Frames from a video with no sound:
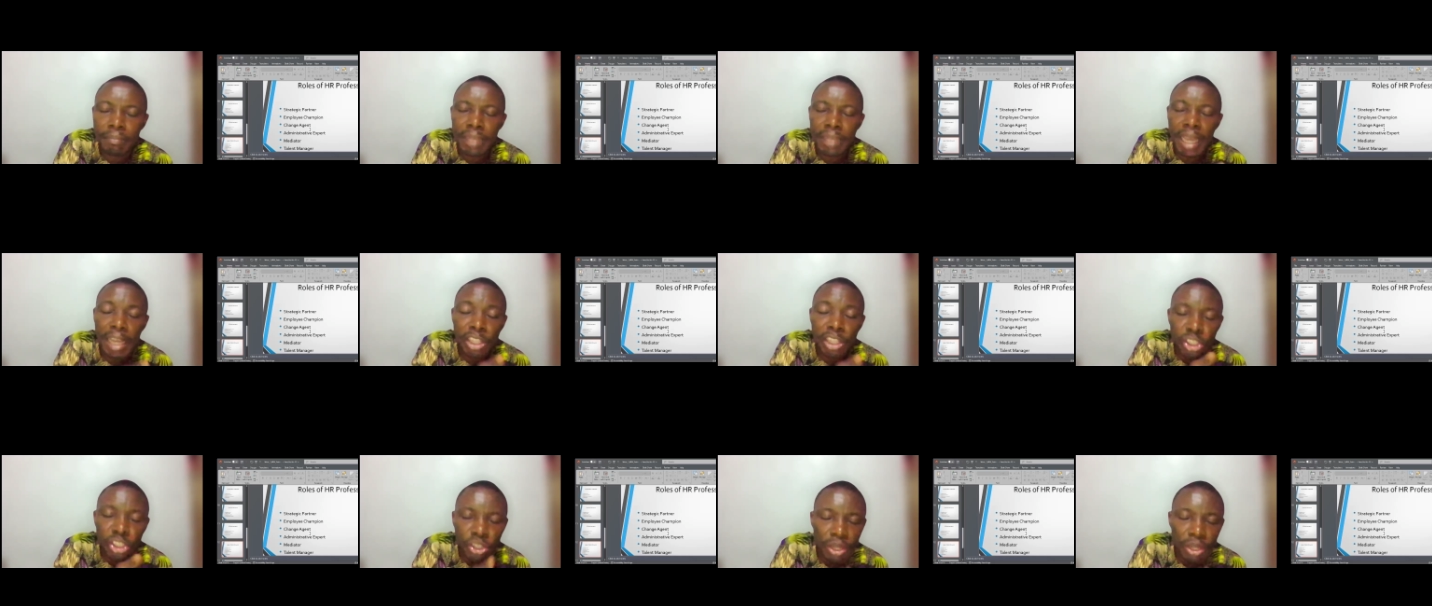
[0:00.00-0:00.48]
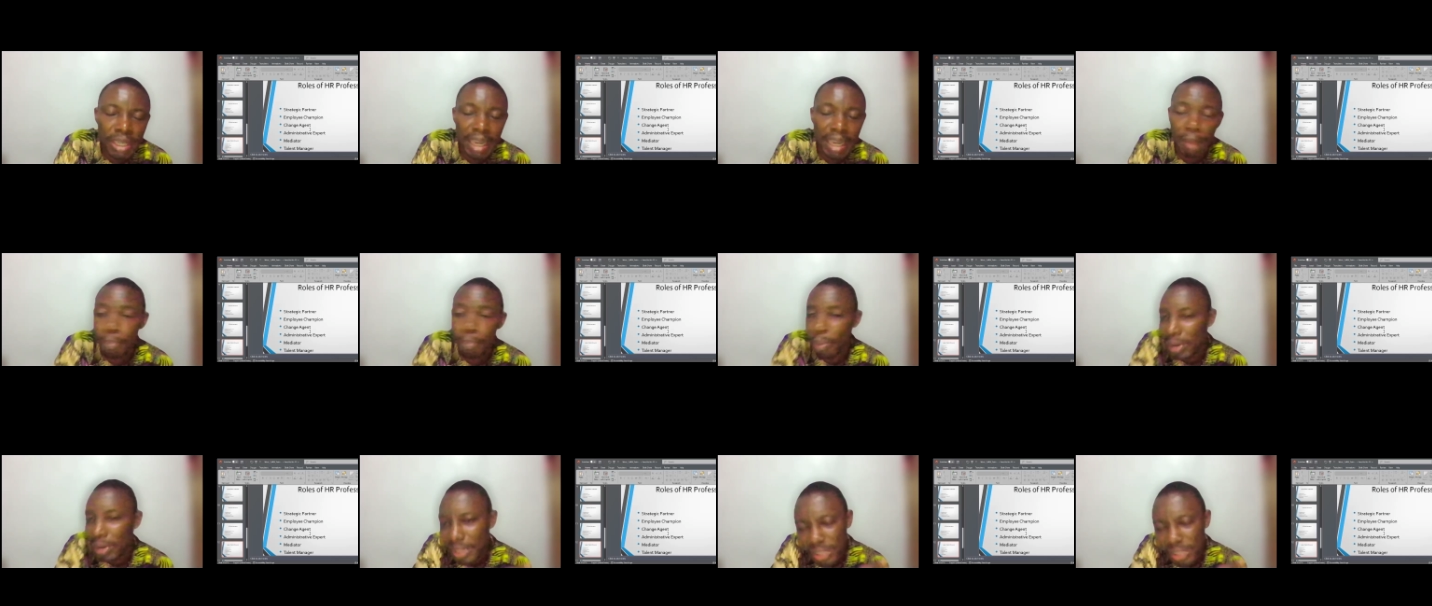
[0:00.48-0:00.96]
ensure
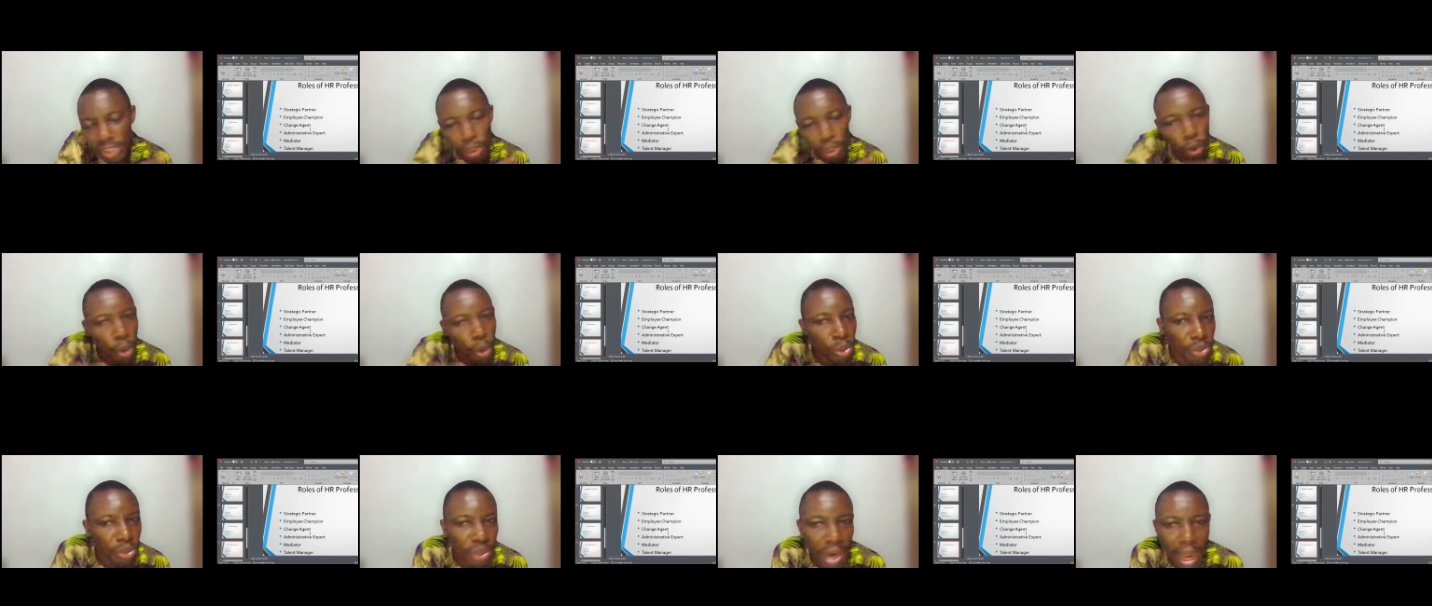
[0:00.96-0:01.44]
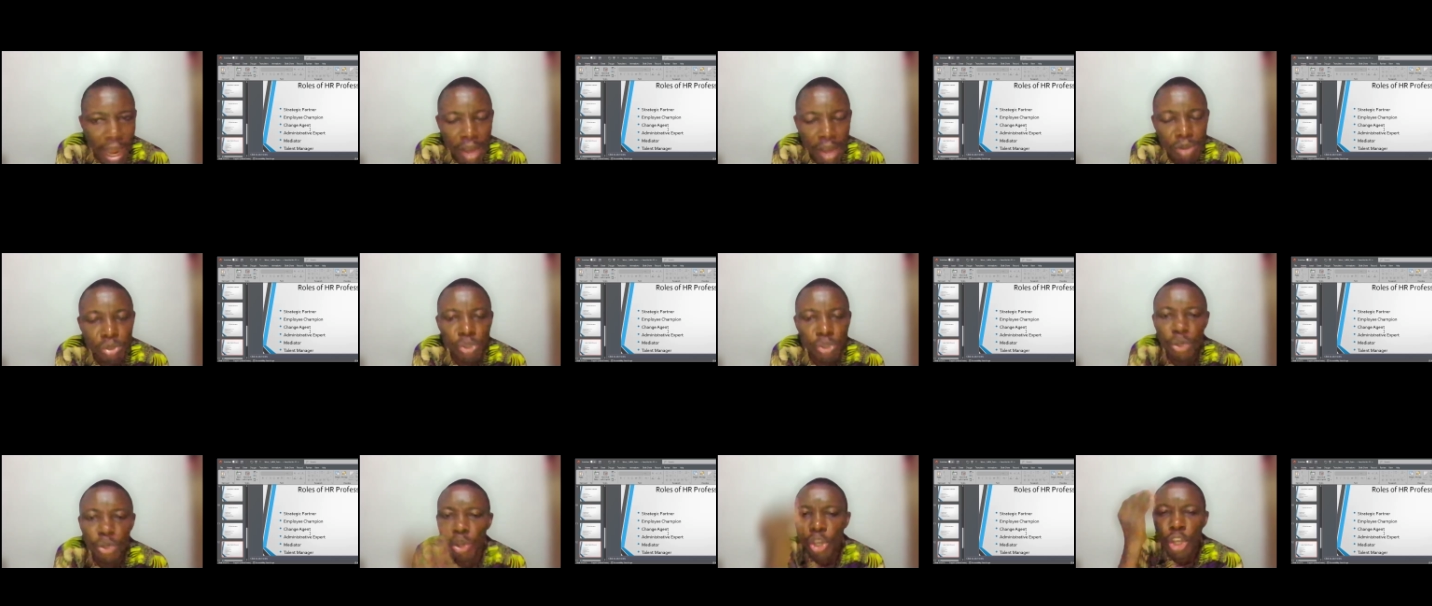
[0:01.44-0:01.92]
that policy goes
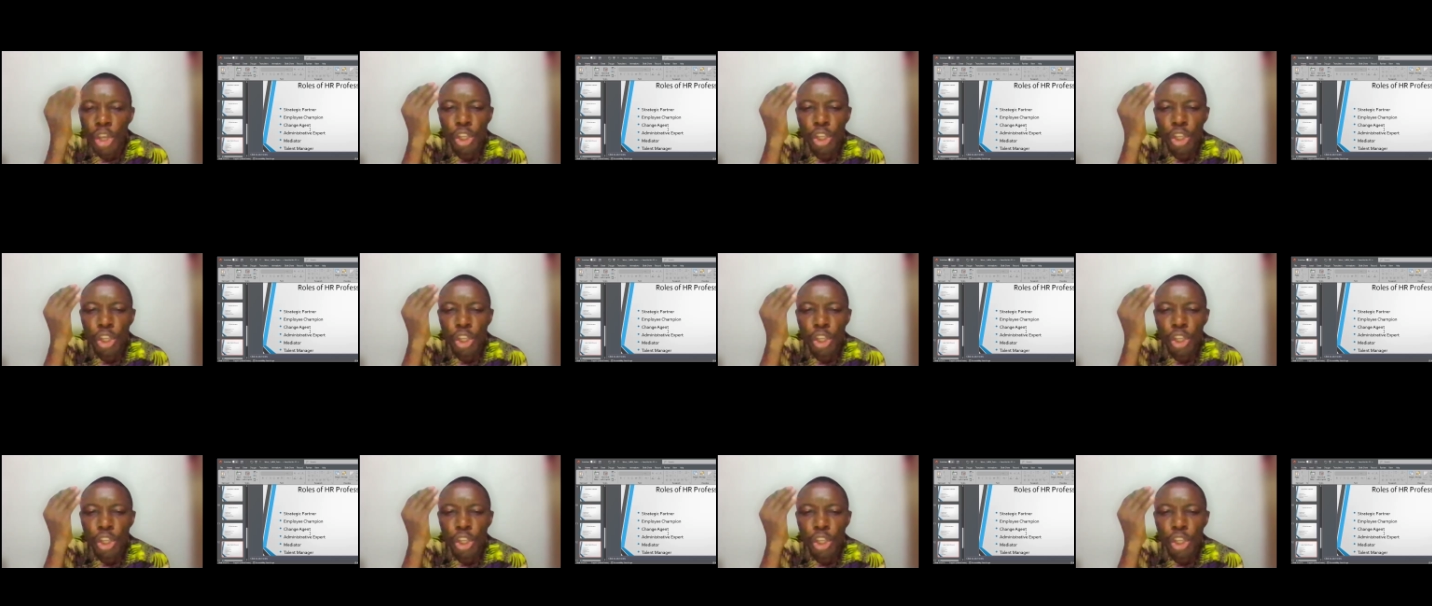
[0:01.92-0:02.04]
around,